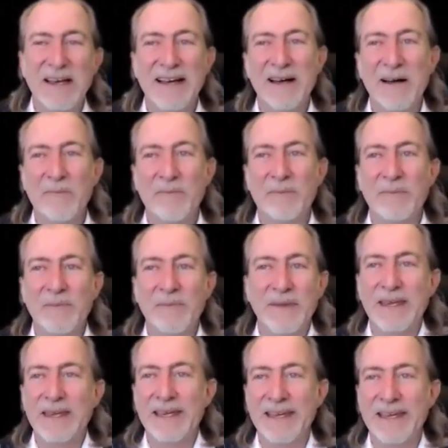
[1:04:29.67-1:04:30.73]

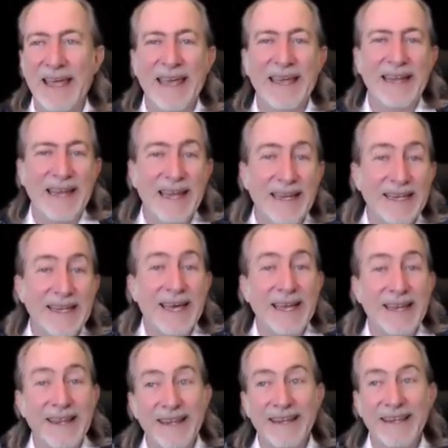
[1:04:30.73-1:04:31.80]
And
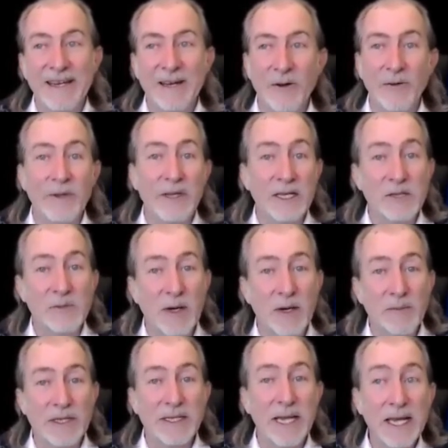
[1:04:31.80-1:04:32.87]
yet, you know, the
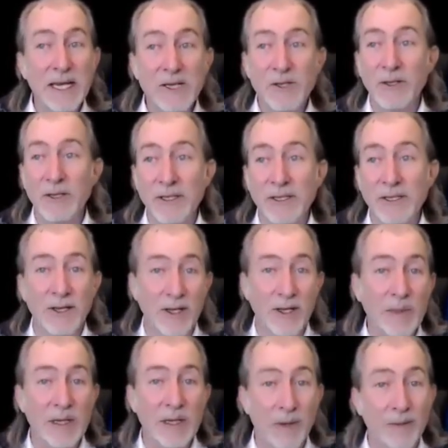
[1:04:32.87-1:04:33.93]
experimentation, it's
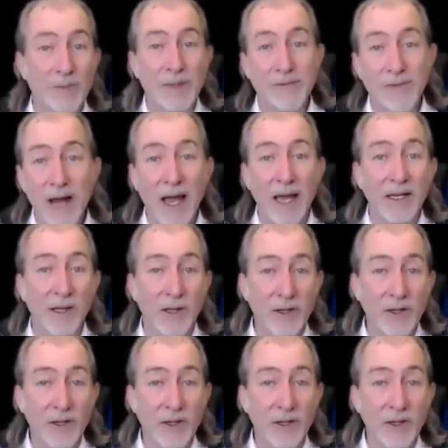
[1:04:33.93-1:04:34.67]
going to be a bumpy ride.